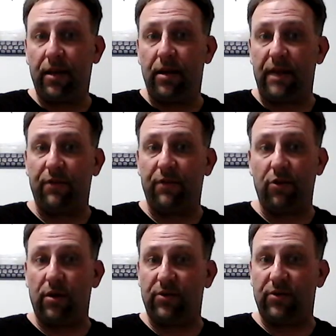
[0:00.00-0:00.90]
even
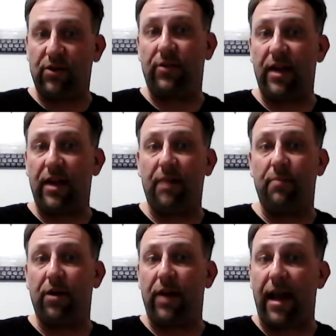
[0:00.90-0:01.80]
though it's got that
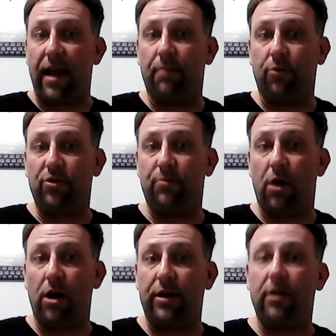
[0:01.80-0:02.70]
amount of amperage
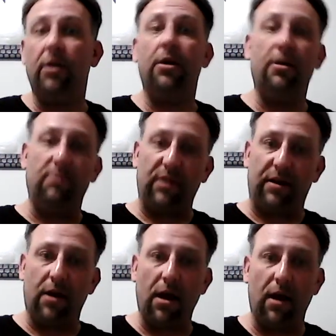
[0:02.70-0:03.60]
behind it,
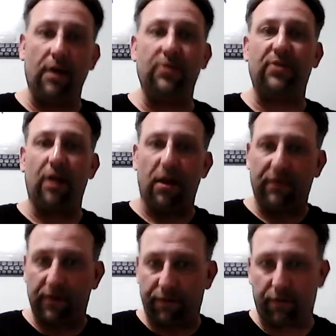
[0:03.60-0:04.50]
because of
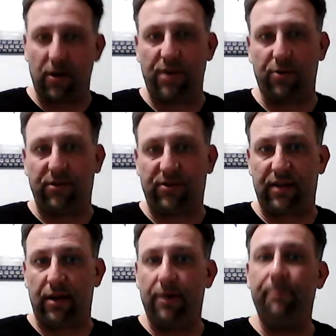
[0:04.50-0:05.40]
the frequency.